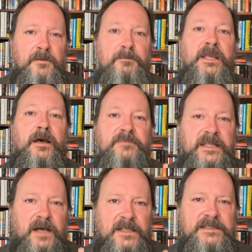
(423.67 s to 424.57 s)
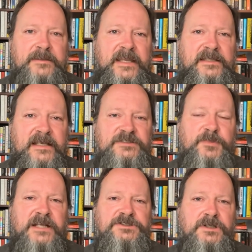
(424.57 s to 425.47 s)
become the ultimate
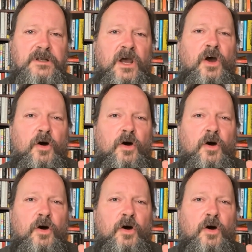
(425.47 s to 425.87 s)
expression